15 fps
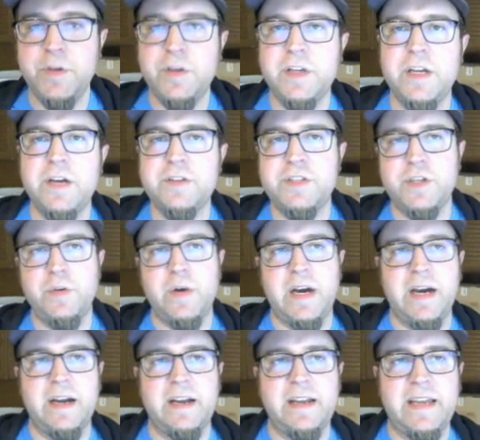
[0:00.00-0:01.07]
can go to
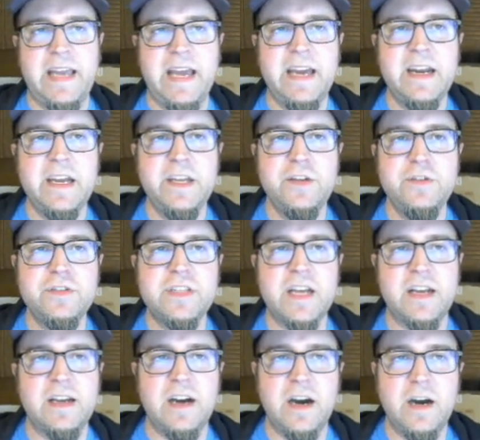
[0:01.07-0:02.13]

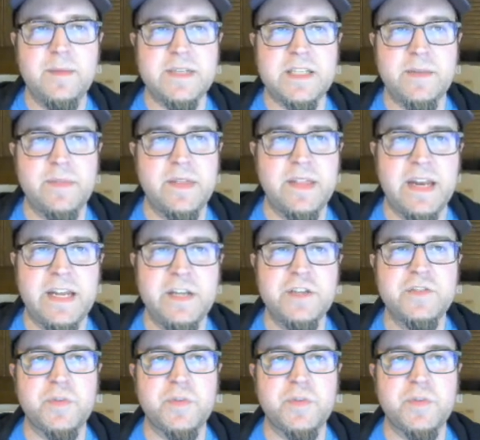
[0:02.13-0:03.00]
caniuse.com is something that I use for